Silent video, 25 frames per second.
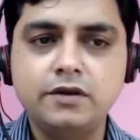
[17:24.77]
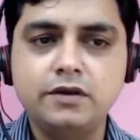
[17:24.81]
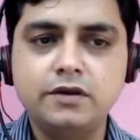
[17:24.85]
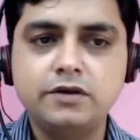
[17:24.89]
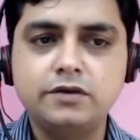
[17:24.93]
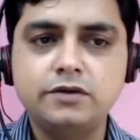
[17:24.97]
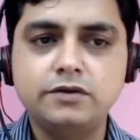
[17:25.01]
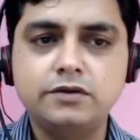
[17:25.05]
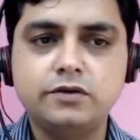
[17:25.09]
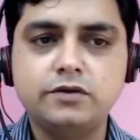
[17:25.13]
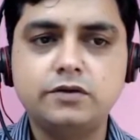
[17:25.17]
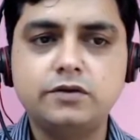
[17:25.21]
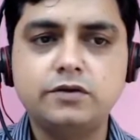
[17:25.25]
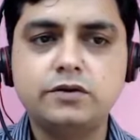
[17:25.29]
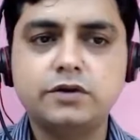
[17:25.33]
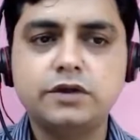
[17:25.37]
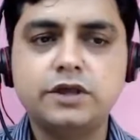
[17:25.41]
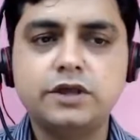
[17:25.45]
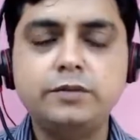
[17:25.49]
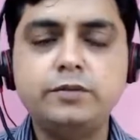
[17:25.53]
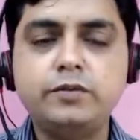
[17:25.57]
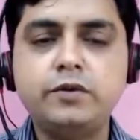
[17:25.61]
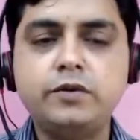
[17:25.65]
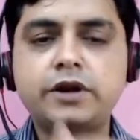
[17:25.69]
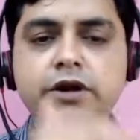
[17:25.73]
So
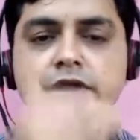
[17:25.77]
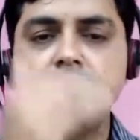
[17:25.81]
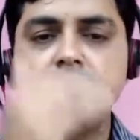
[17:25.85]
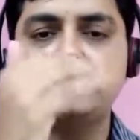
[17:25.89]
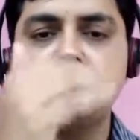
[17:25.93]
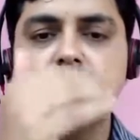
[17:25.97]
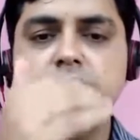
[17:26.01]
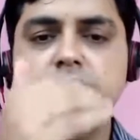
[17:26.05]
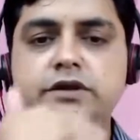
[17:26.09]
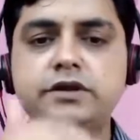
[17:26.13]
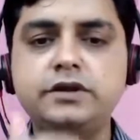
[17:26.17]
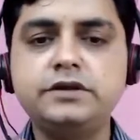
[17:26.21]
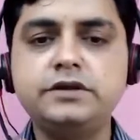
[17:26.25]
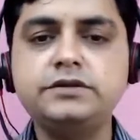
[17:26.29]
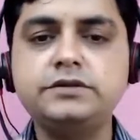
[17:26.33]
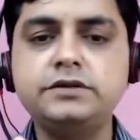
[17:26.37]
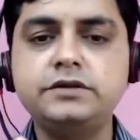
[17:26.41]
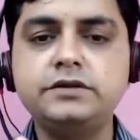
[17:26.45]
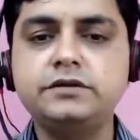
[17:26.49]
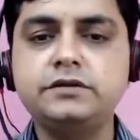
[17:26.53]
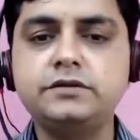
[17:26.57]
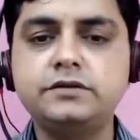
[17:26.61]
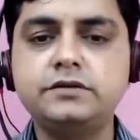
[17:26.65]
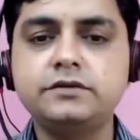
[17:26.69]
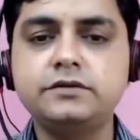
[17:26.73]
keep on adding to the list
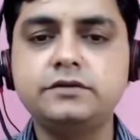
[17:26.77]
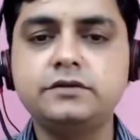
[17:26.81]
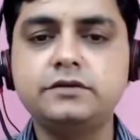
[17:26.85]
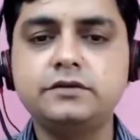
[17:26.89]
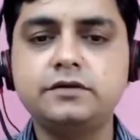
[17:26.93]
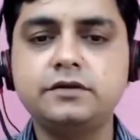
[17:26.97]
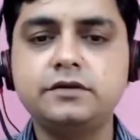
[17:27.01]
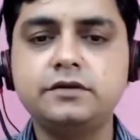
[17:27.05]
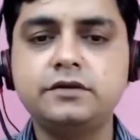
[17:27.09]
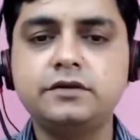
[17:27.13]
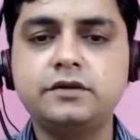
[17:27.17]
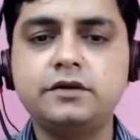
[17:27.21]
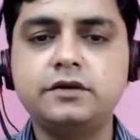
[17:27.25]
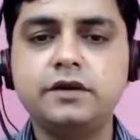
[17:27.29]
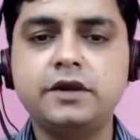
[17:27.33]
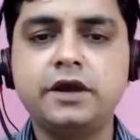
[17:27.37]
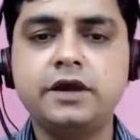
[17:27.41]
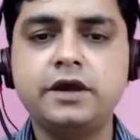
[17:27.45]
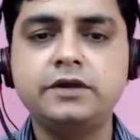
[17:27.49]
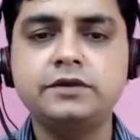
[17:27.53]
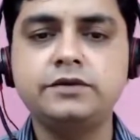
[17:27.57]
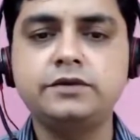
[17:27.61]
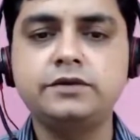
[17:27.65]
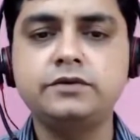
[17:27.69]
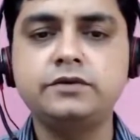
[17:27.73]

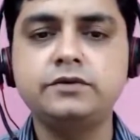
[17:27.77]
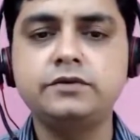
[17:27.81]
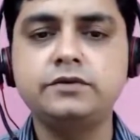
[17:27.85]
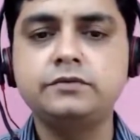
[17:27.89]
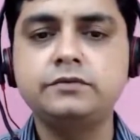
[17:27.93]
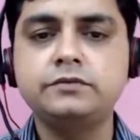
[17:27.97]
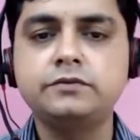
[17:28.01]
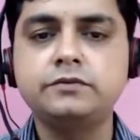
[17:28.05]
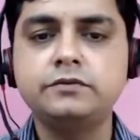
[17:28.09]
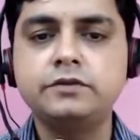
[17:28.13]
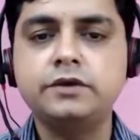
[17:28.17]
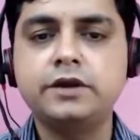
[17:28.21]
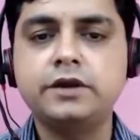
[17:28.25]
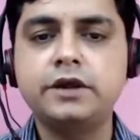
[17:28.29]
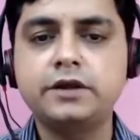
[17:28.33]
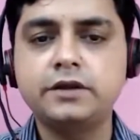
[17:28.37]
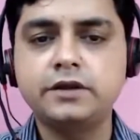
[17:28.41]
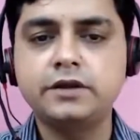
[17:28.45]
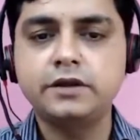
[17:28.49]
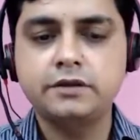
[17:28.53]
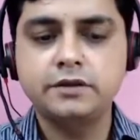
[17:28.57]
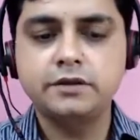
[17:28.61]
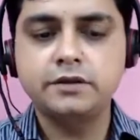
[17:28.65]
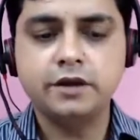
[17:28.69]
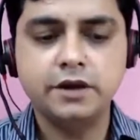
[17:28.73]
as you and
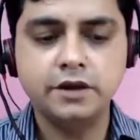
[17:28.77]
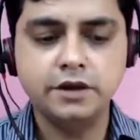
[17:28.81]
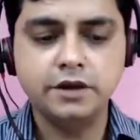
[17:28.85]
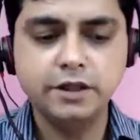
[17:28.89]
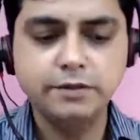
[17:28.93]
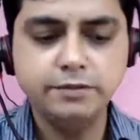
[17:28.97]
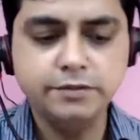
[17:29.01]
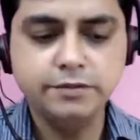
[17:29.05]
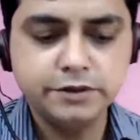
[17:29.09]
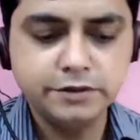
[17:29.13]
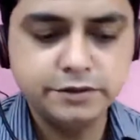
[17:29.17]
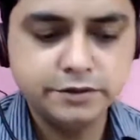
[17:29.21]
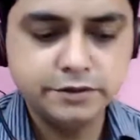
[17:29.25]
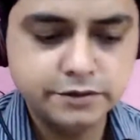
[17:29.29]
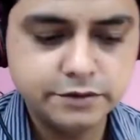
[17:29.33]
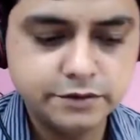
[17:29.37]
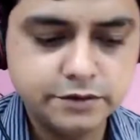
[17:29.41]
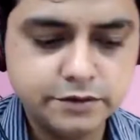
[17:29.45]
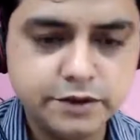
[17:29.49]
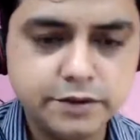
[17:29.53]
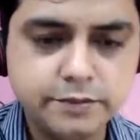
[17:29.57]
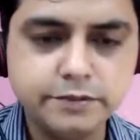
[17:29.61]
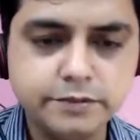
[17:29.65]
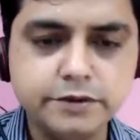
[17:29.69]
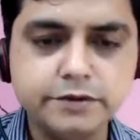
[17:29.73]
keep
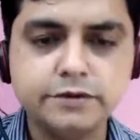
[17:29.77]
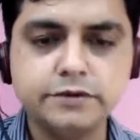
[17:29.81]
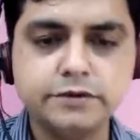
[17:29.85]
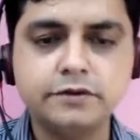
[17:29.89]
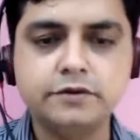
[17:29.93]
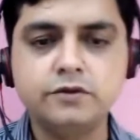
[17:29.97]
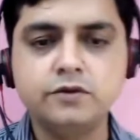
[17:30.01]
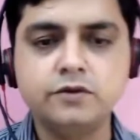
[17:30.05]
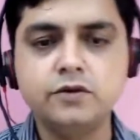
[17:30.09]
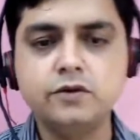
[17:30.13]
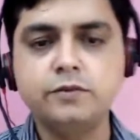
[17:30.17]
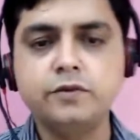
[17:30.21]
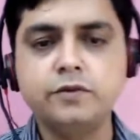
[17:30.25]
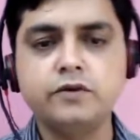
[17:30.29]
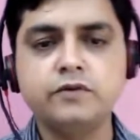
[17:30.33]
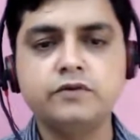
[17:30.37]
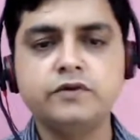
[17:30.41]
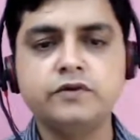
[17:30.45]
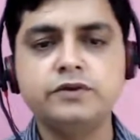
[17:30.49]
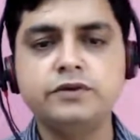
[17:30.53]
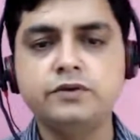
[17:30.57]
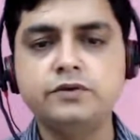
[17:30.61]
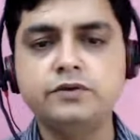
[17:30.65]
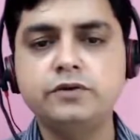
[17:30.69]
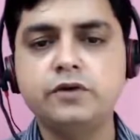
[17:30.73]
this notebook
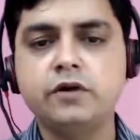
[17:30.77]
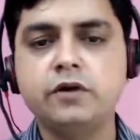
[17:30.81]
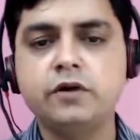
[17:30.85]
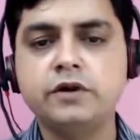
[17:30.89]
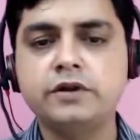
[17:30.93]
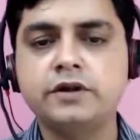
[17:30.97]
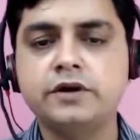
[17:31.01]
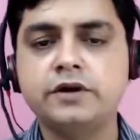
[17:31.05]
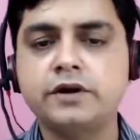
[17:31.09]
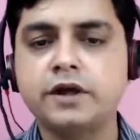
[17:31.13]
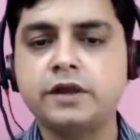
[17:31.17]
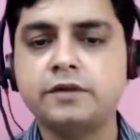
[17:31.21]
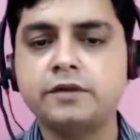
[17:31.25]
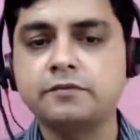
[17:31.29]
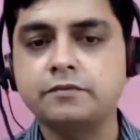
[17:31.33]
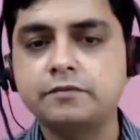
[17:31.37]
with you all the time.